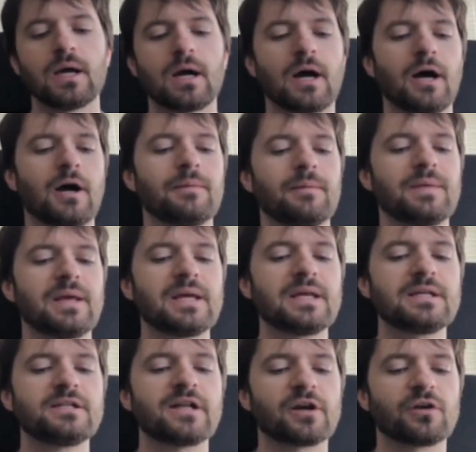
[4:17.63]

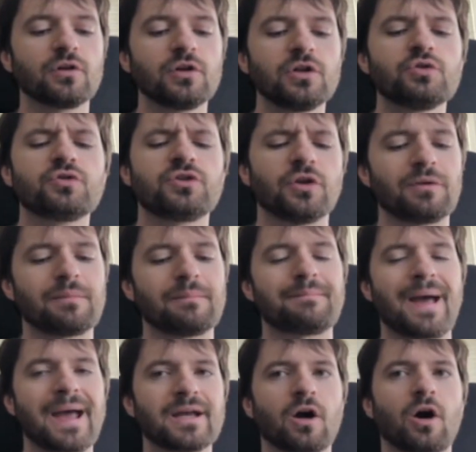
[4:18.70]
In general, you shouldn't
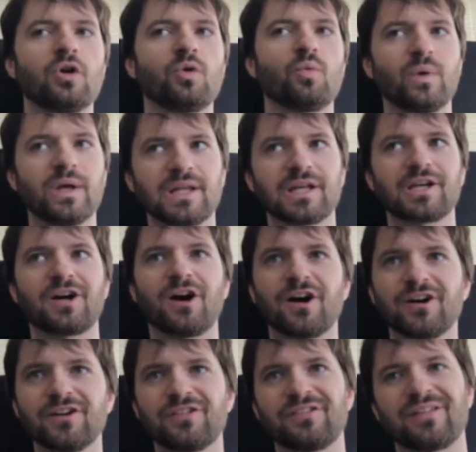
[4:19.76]
bank on wheeling
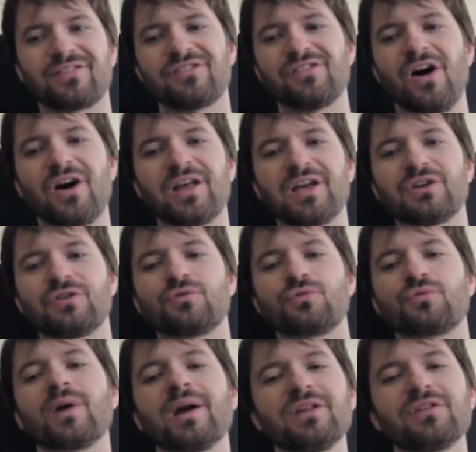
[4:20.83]
cards. That's not a
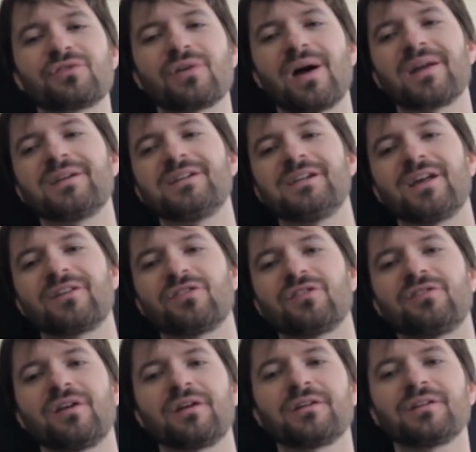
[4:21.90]
great strategy
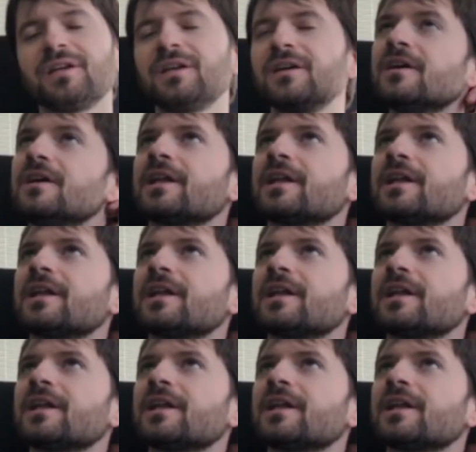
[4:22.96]
necessarily.